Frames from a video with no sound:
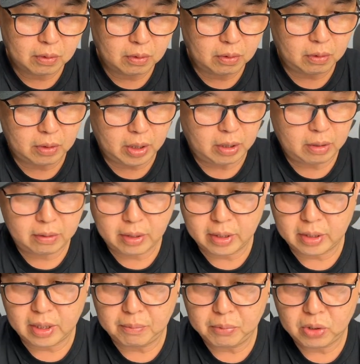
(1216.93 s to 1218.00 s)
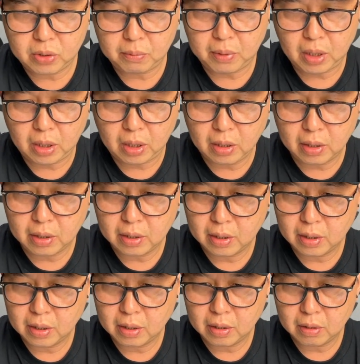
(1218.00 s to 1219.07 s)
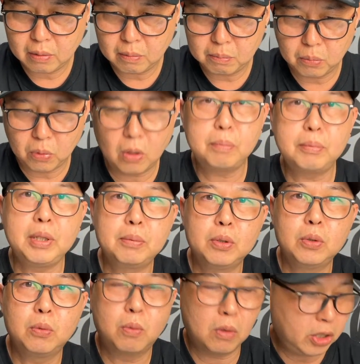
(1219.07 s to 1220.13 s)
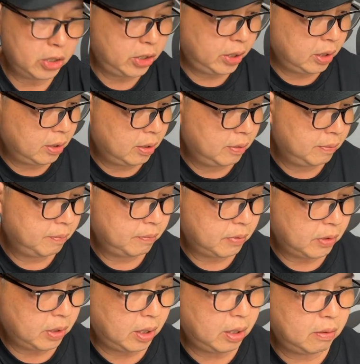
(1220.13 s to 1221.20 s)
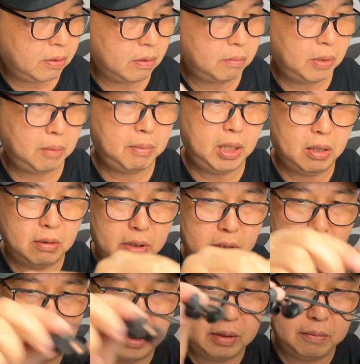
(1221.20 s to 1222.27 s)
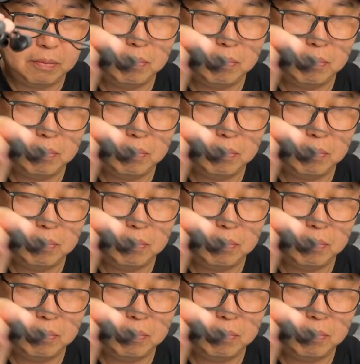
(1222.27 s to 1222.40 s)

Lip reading: Okay, there seems to be more people watching. Okay, so maybe I'll just